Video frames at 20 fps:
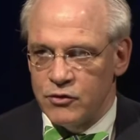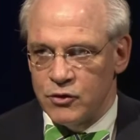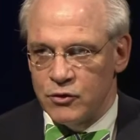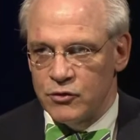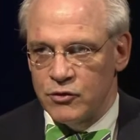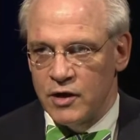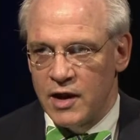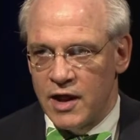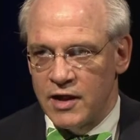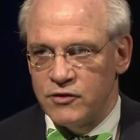there's
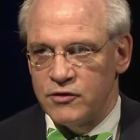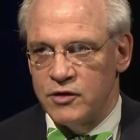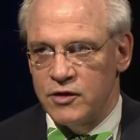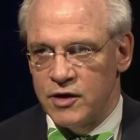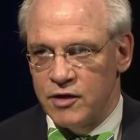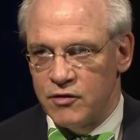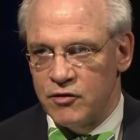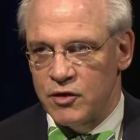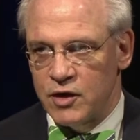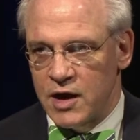lots of
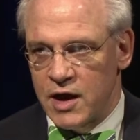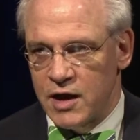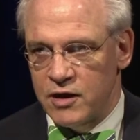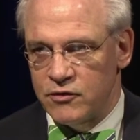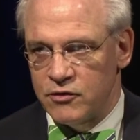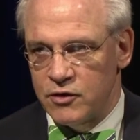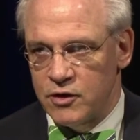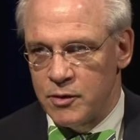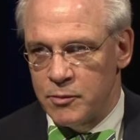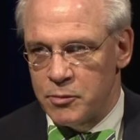different
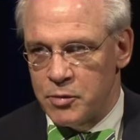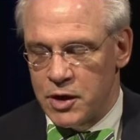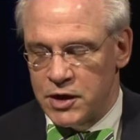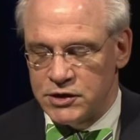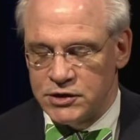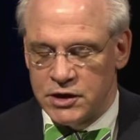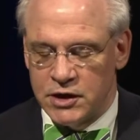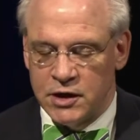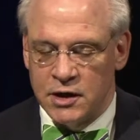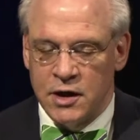kinds of
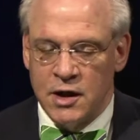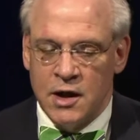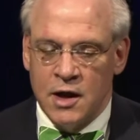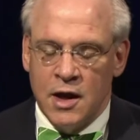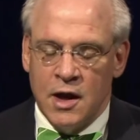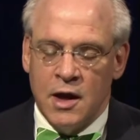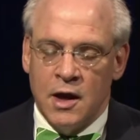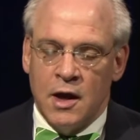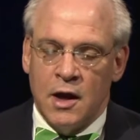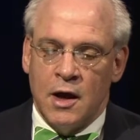depression.
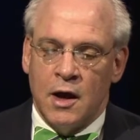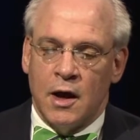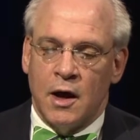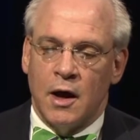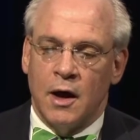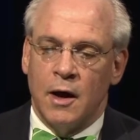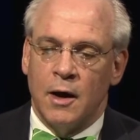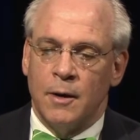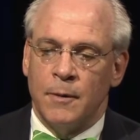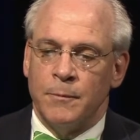
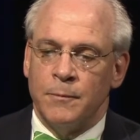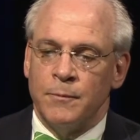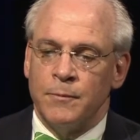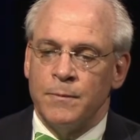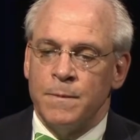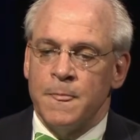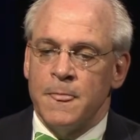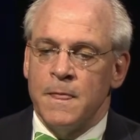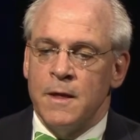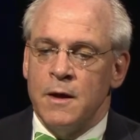Um,
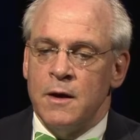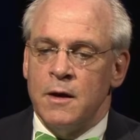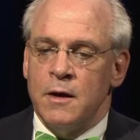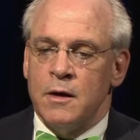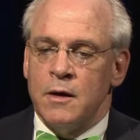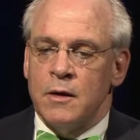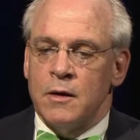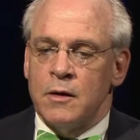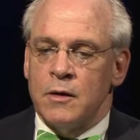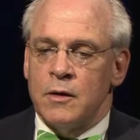
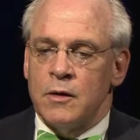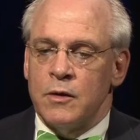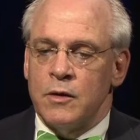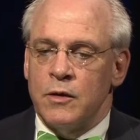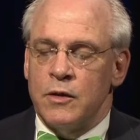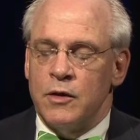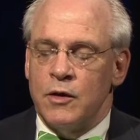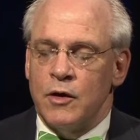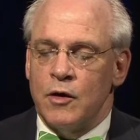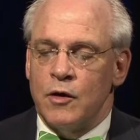
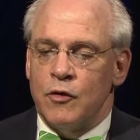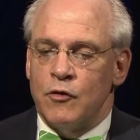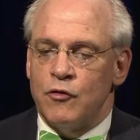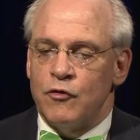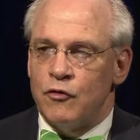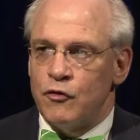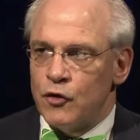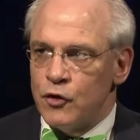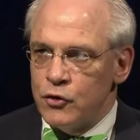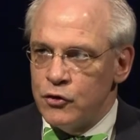the
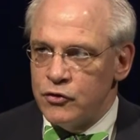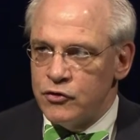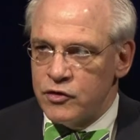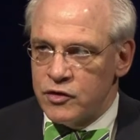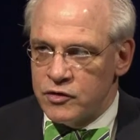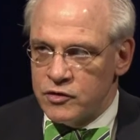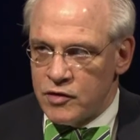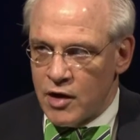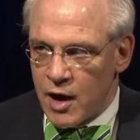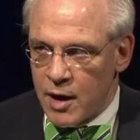first
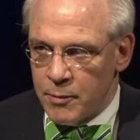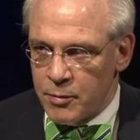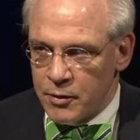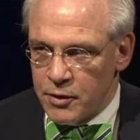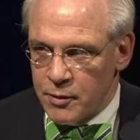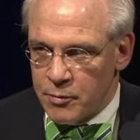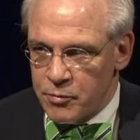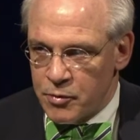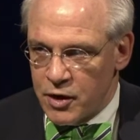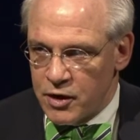type of
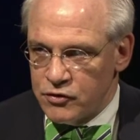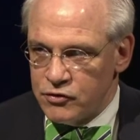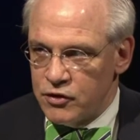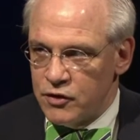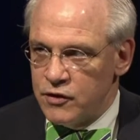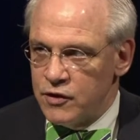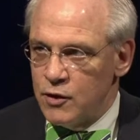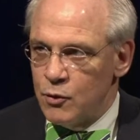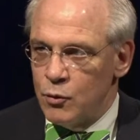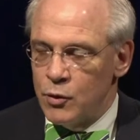
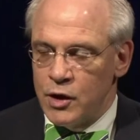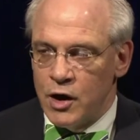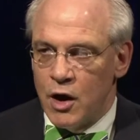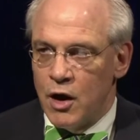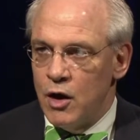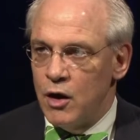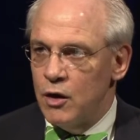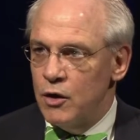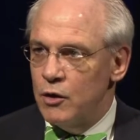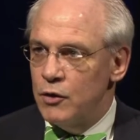depression that we
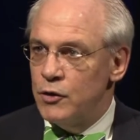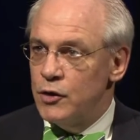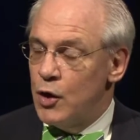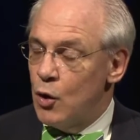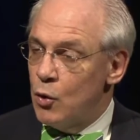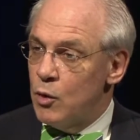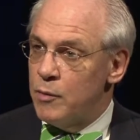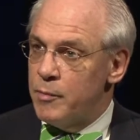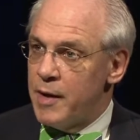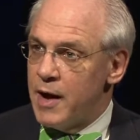all
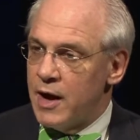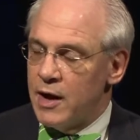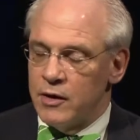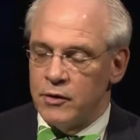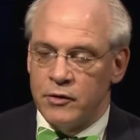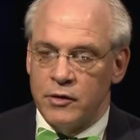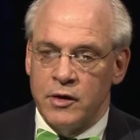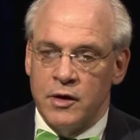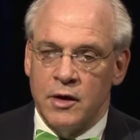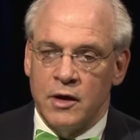know
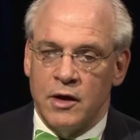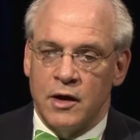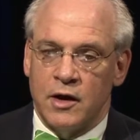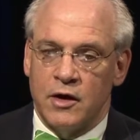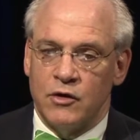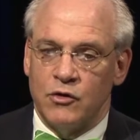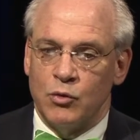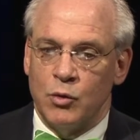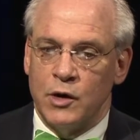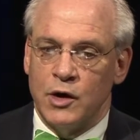about
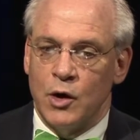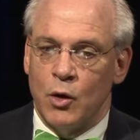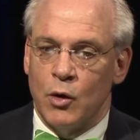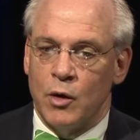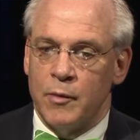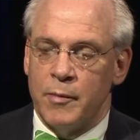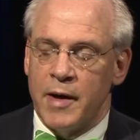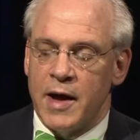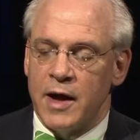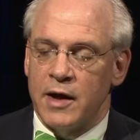is we know
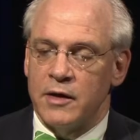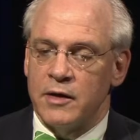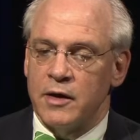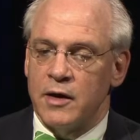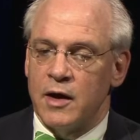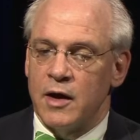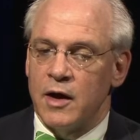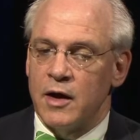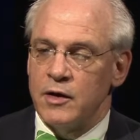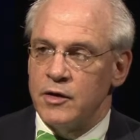about
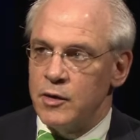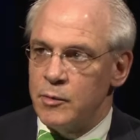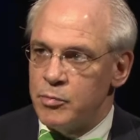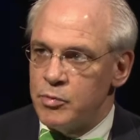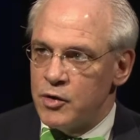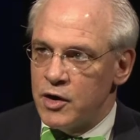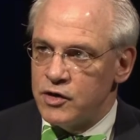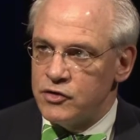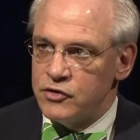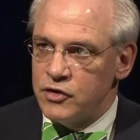a
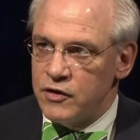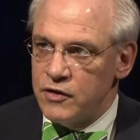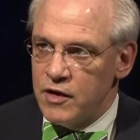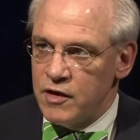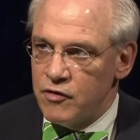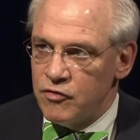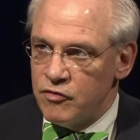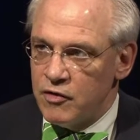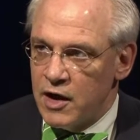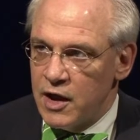depression that
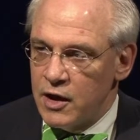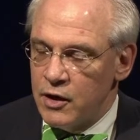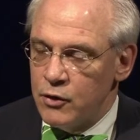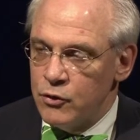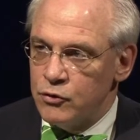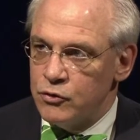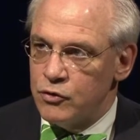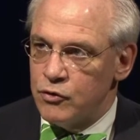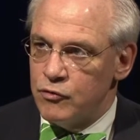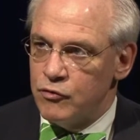
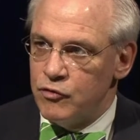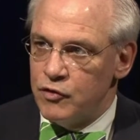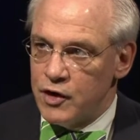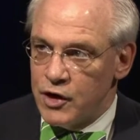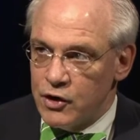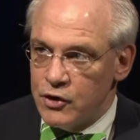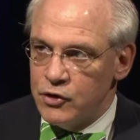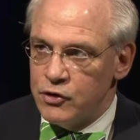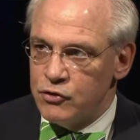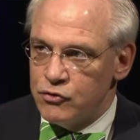follows a
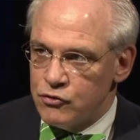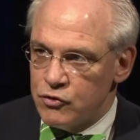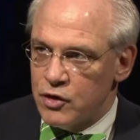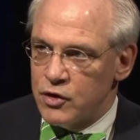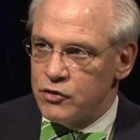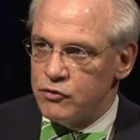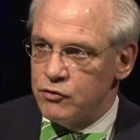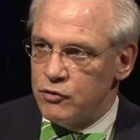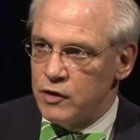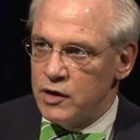very
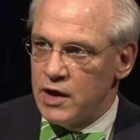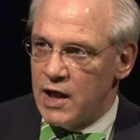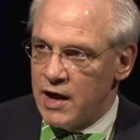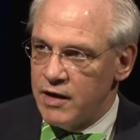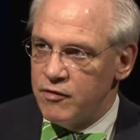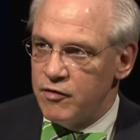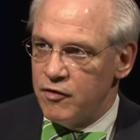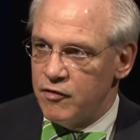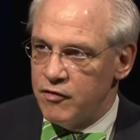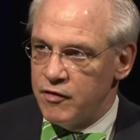stressful
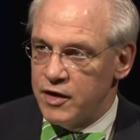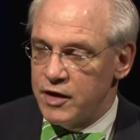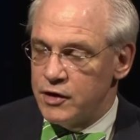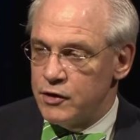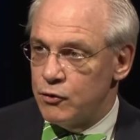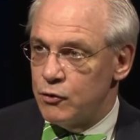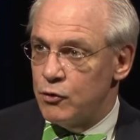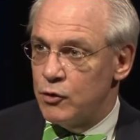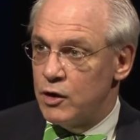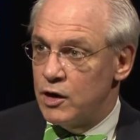life event
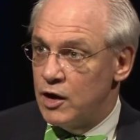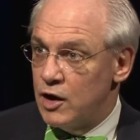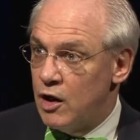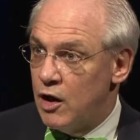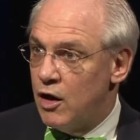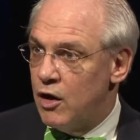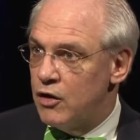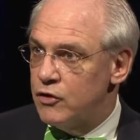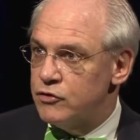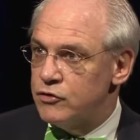or a
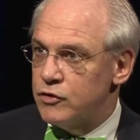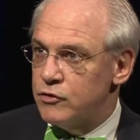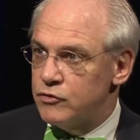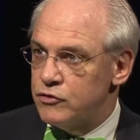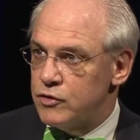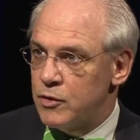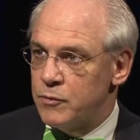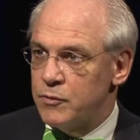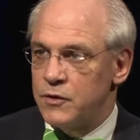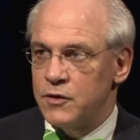loss of
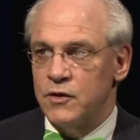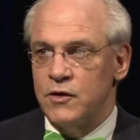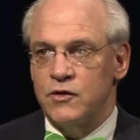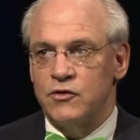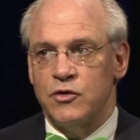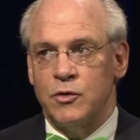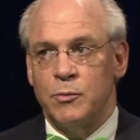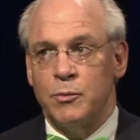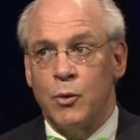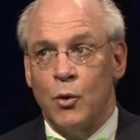something
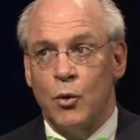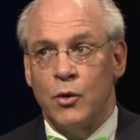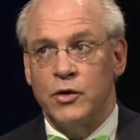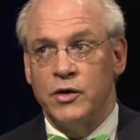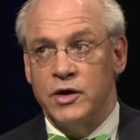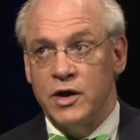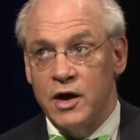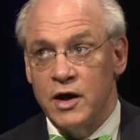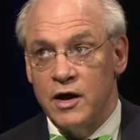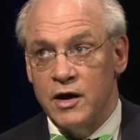that's important
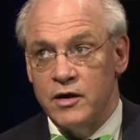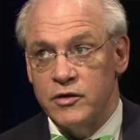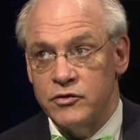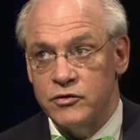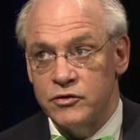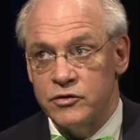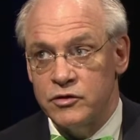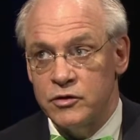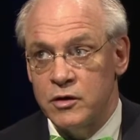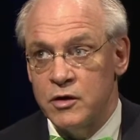to
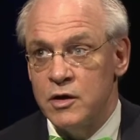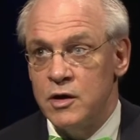us